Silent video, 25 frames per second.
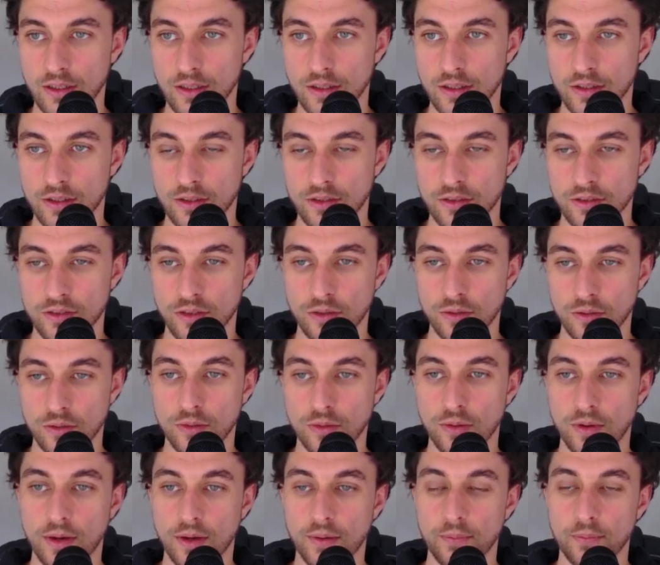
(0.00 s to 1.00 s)
So
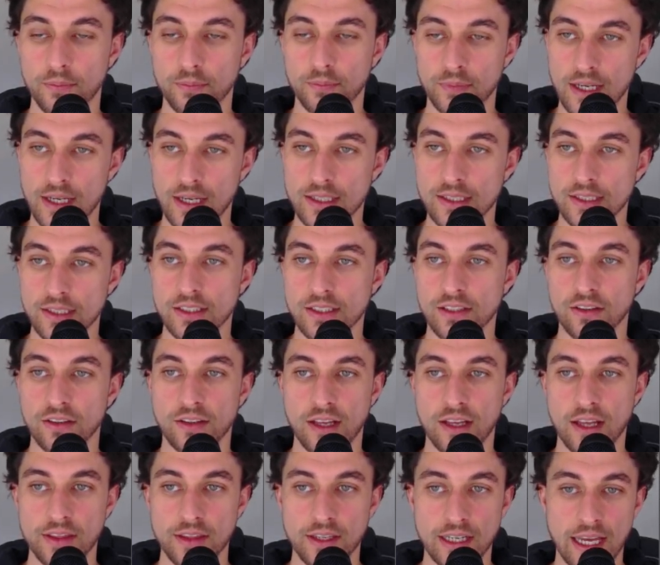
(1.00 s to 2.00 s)
plus
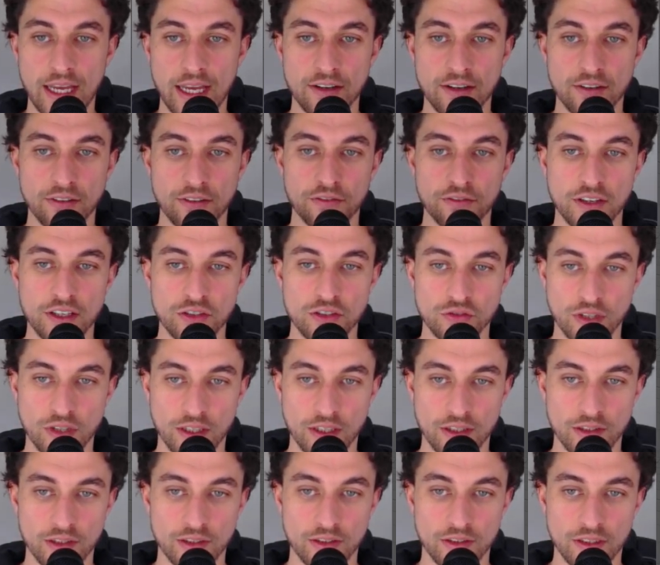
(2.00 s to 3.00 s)
and then add a
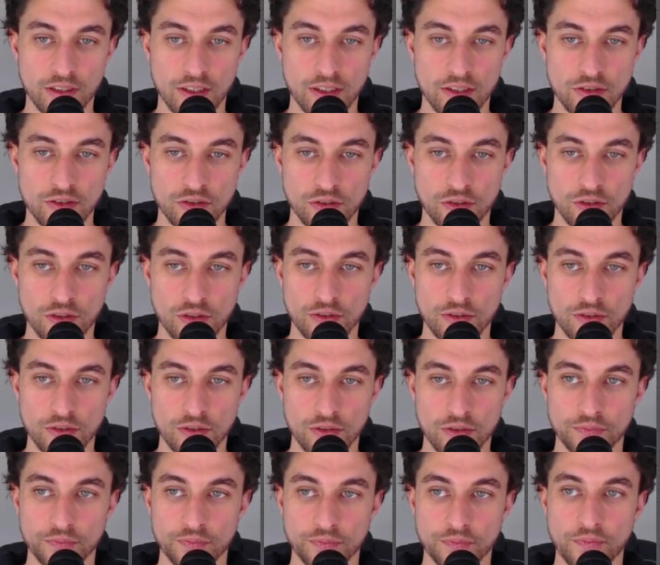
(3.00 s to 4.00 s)
Facetracker, insert.
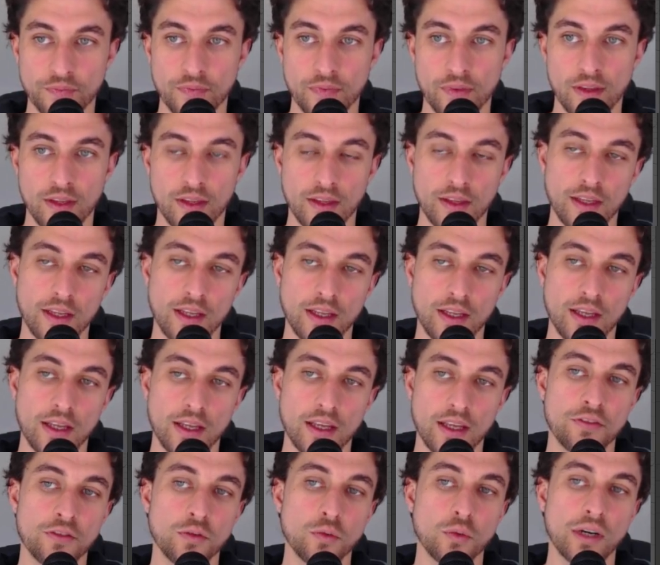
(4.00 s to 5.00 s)
If
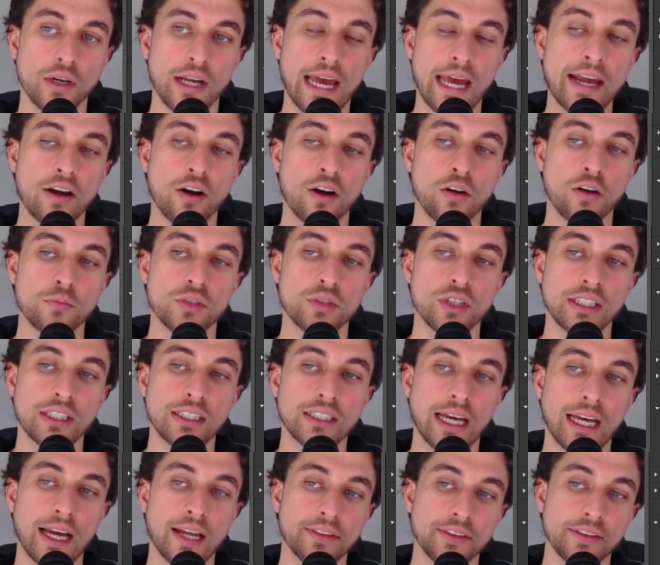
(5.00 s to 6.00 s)
you want to add an object
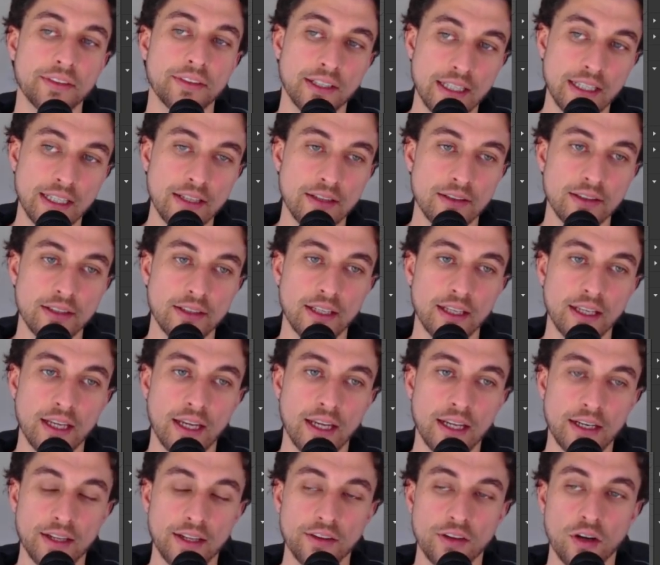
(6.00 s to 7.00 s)
underneath
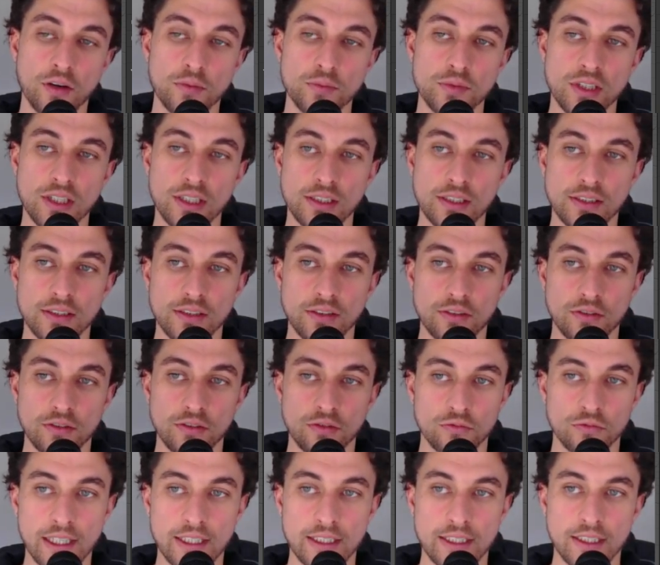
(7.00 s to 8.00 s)
another object,
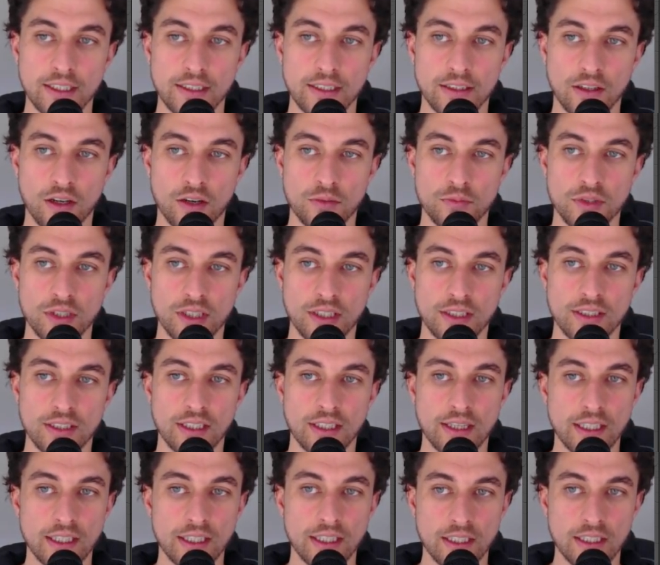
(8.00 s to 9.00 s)
right click the object and
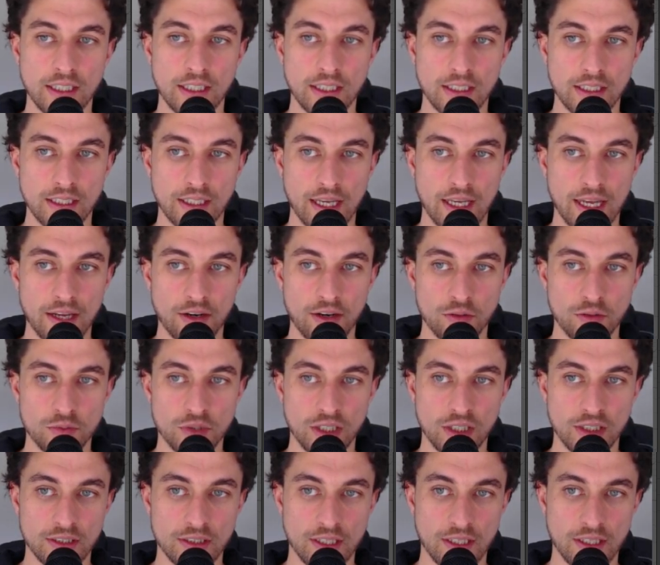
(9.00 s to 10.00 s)
then click add
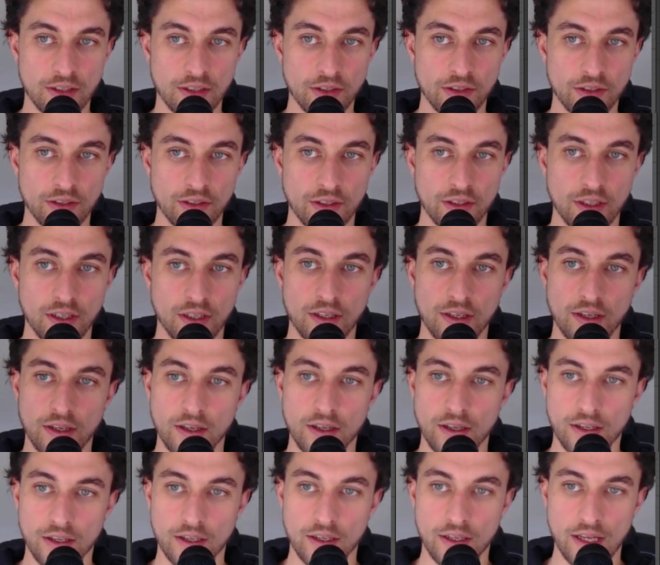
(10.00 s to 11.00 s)
object here.
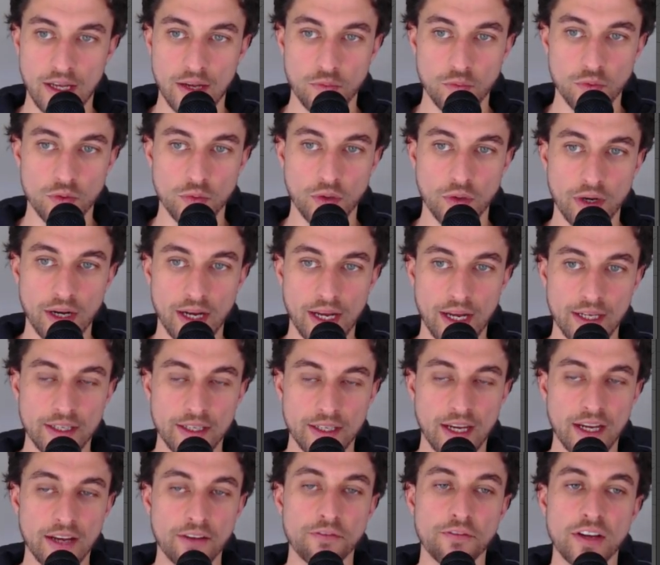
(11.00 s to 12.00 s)
And we will add a
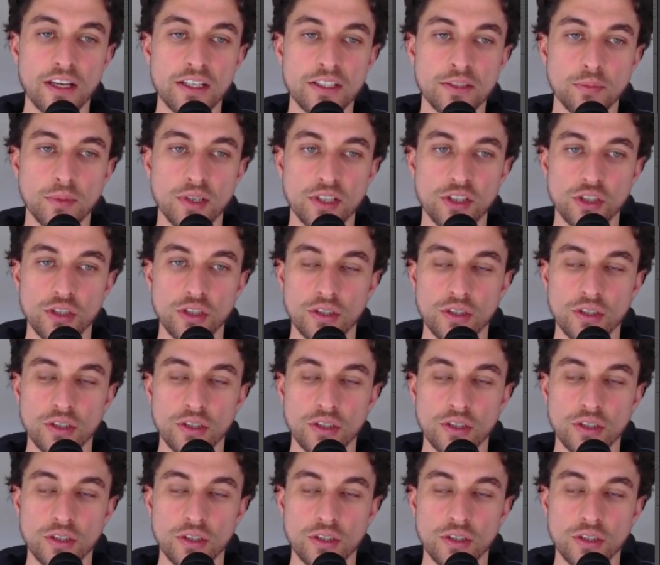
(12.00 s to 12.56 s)
face mesh.